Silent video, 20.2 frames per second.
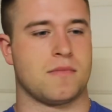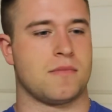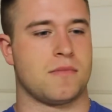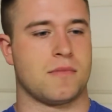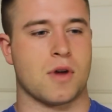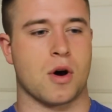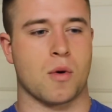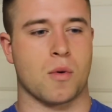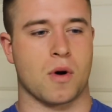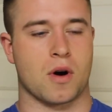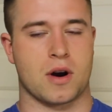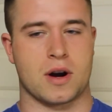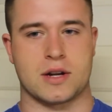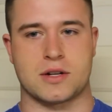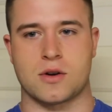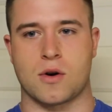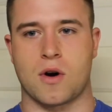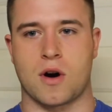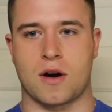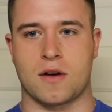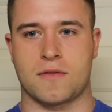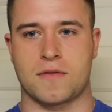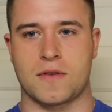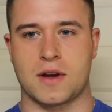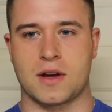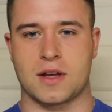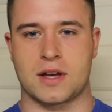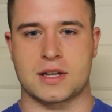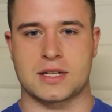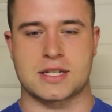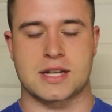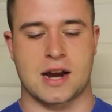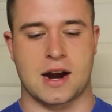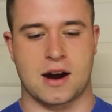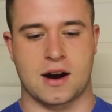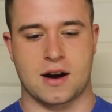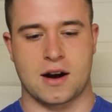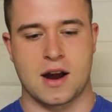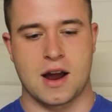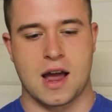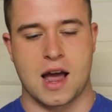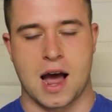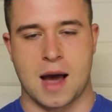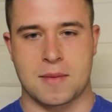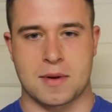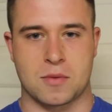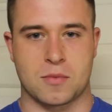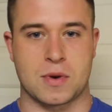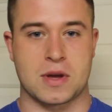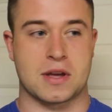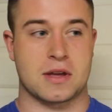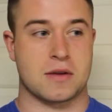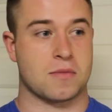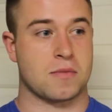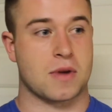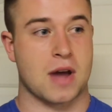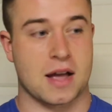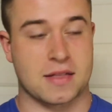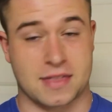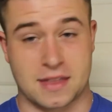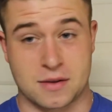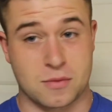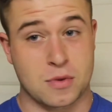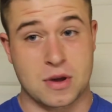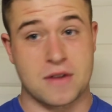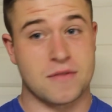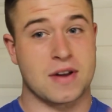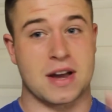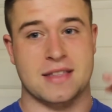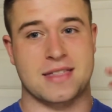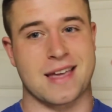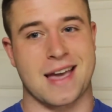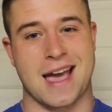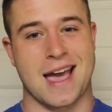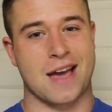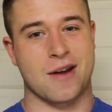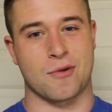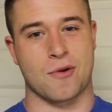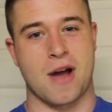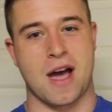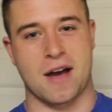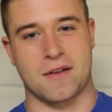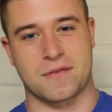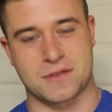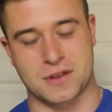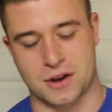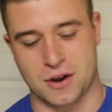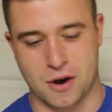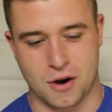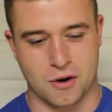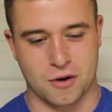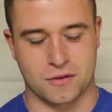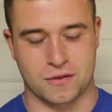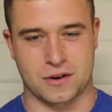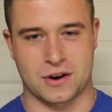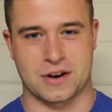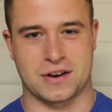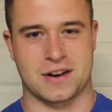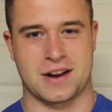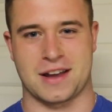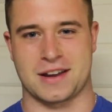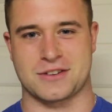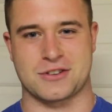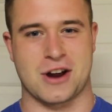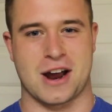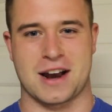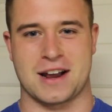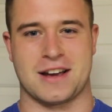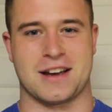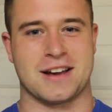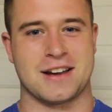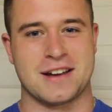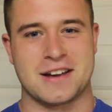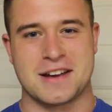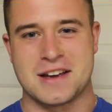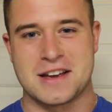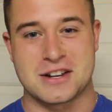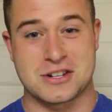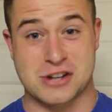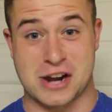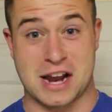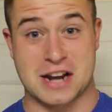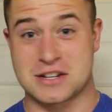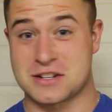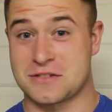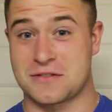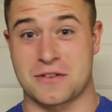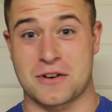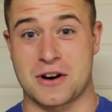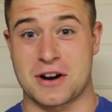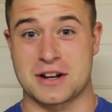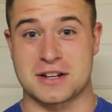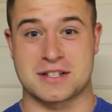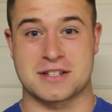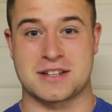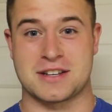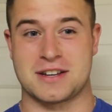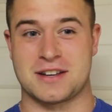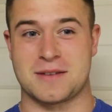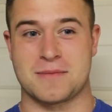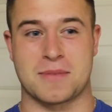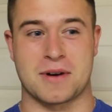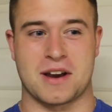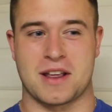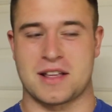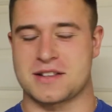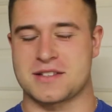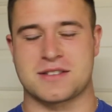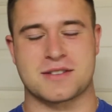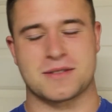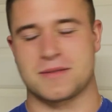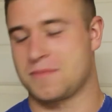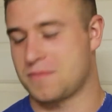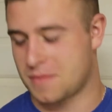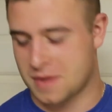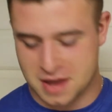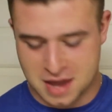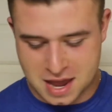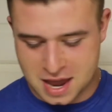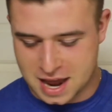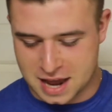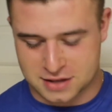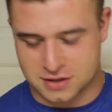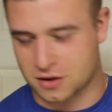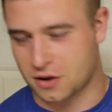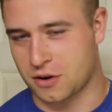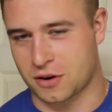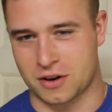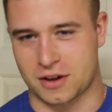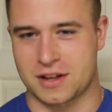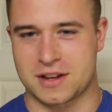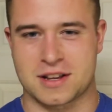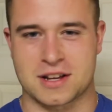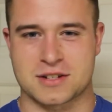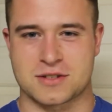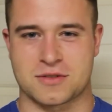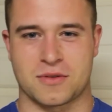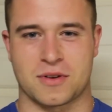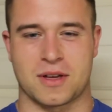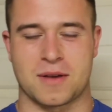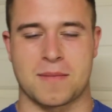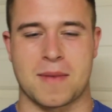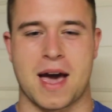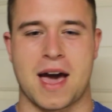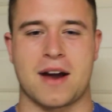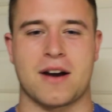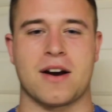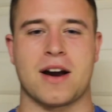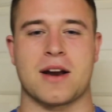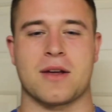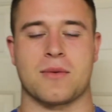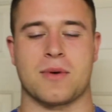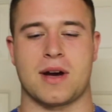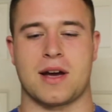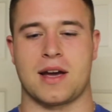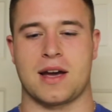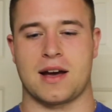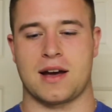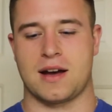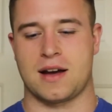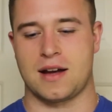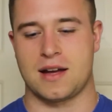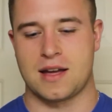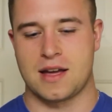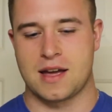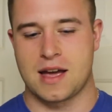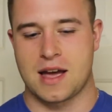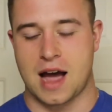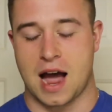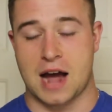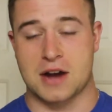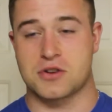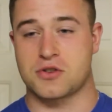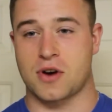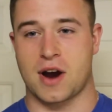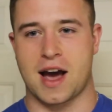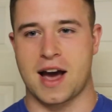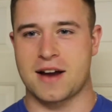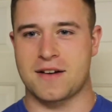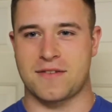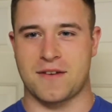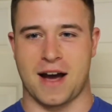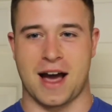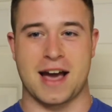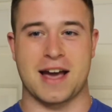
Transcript: No worries, no hard feelings there. I mean, we even got the head ref to go over and try to change it for us, but it's all good. It doesn't really matter anyway. I tried.